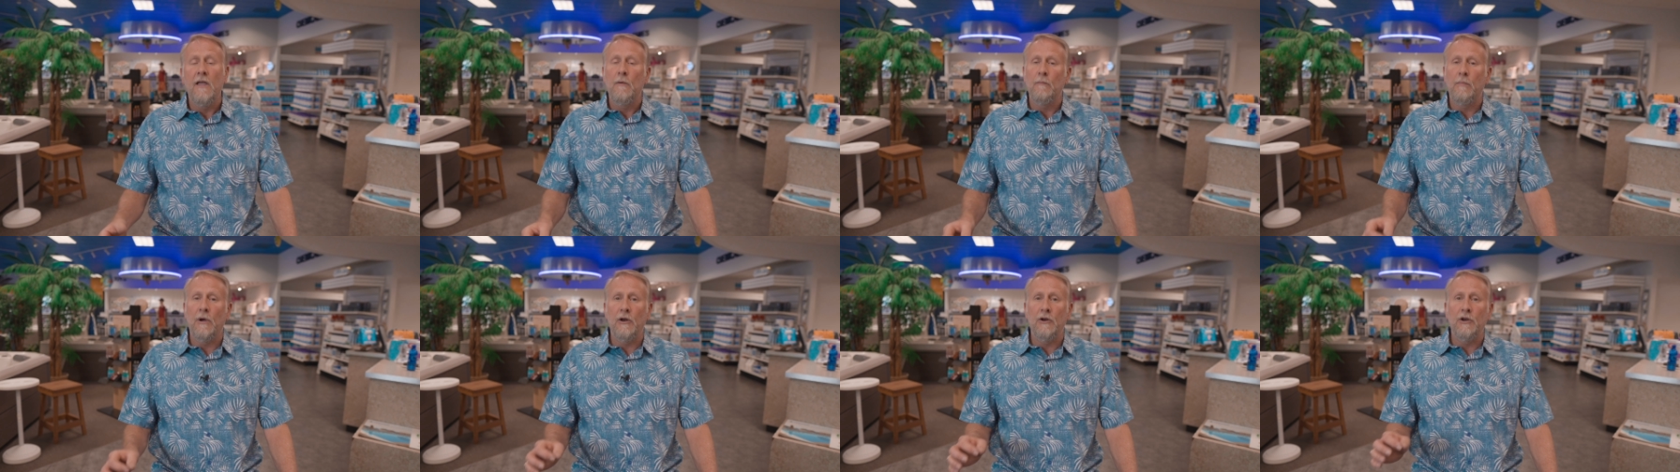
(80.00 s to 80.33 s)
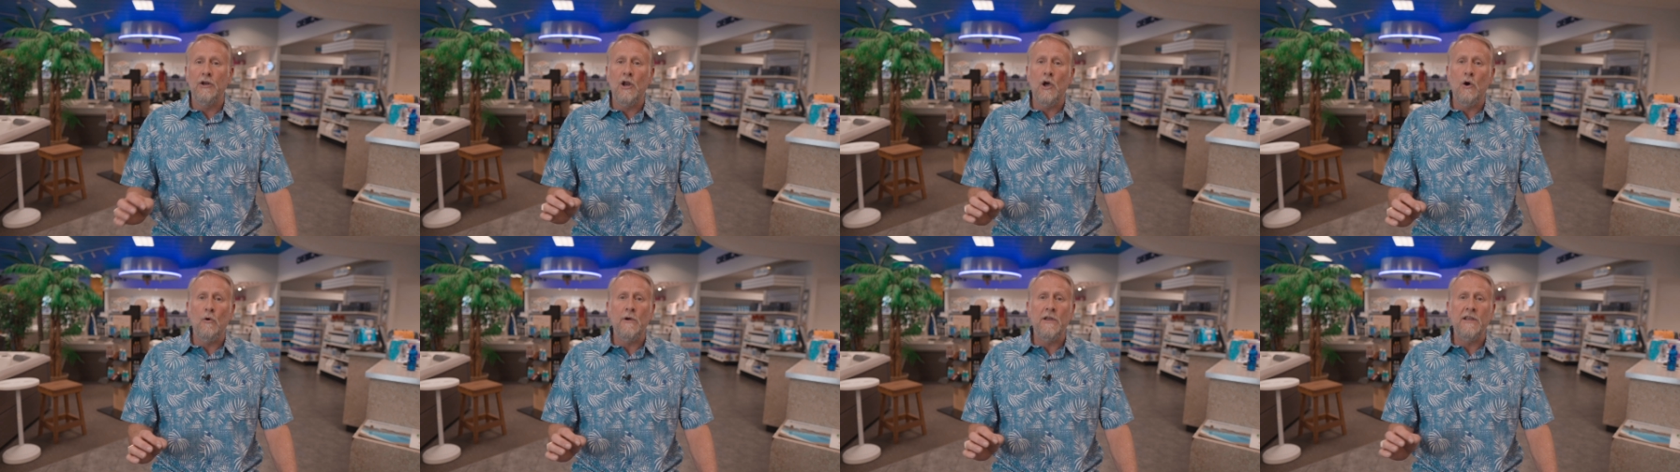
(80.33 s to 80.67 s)
But
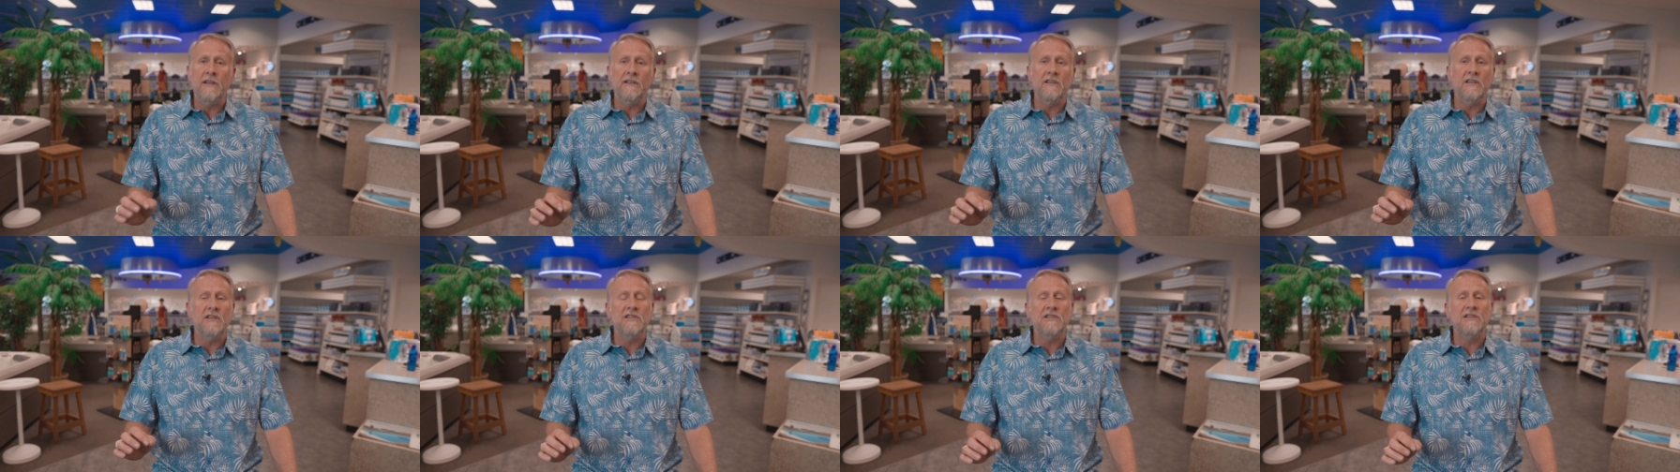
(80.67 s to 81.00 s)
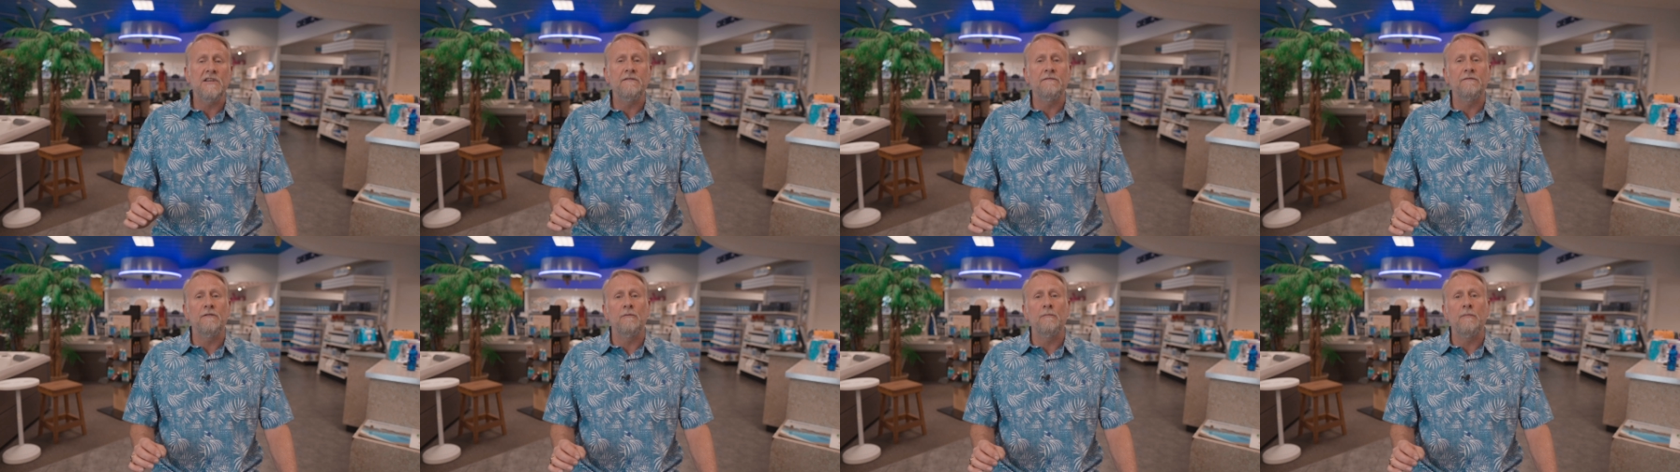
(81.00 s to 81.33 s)
knowing this
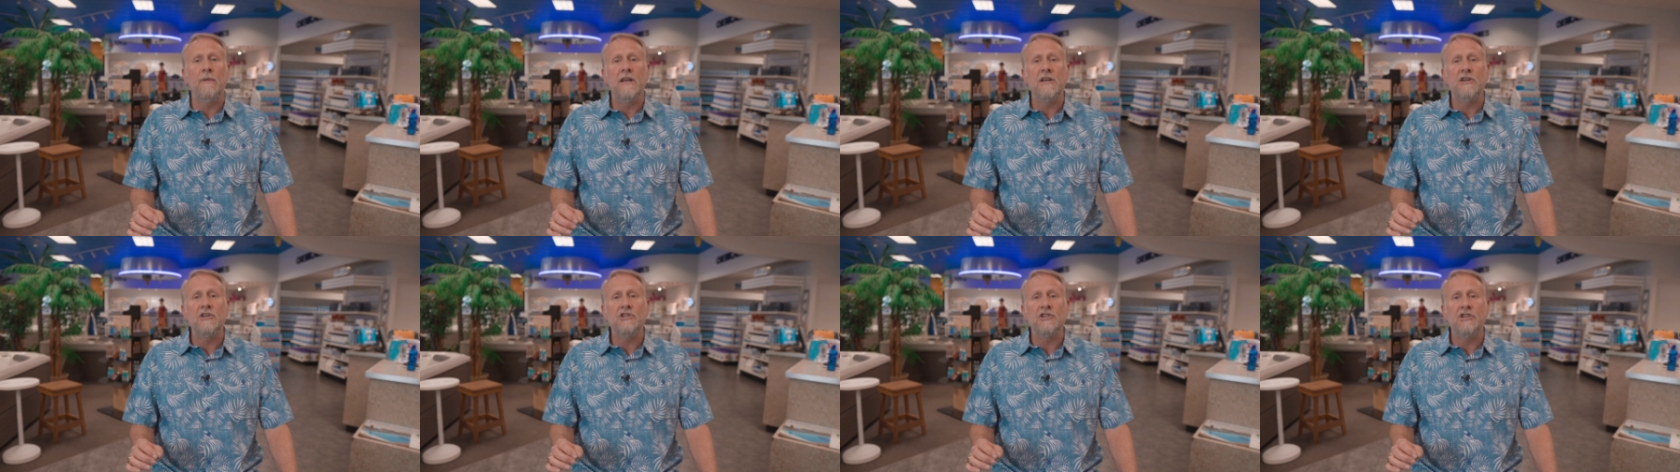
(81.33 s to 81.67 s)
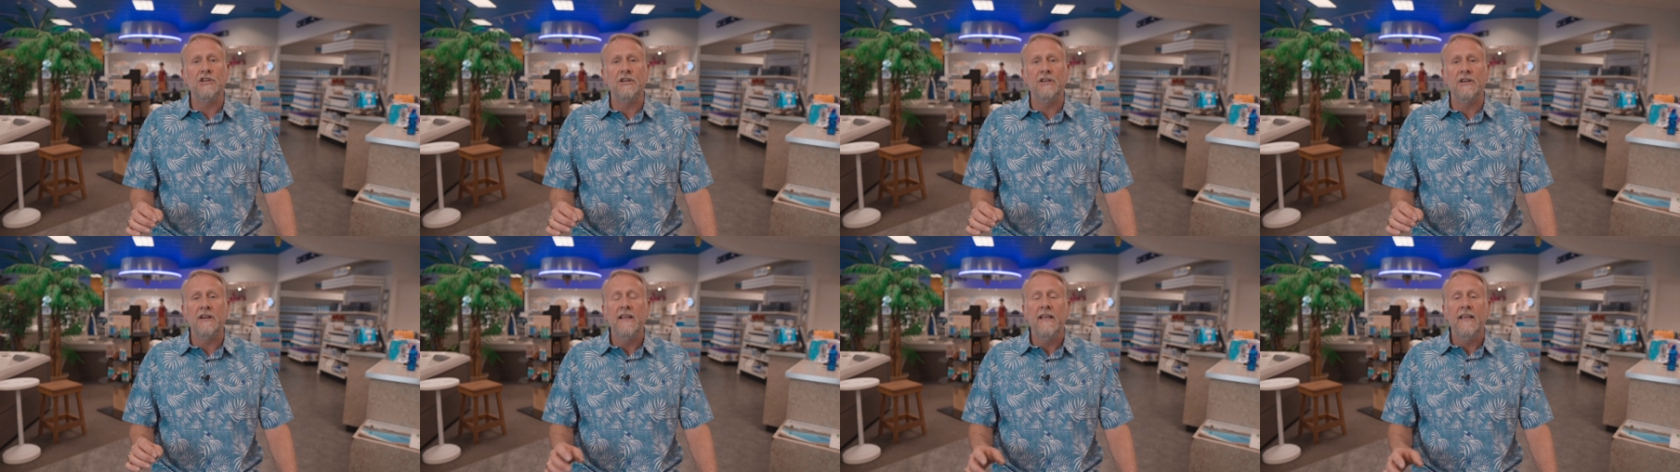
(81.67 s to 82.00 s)

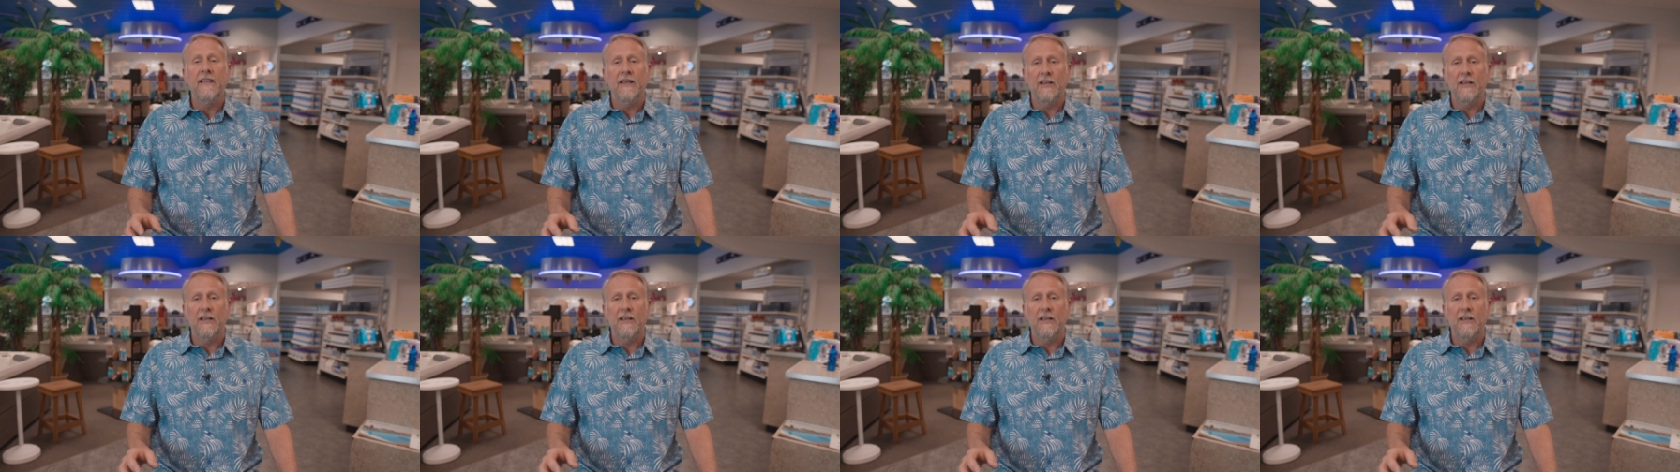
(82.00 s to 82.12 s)
information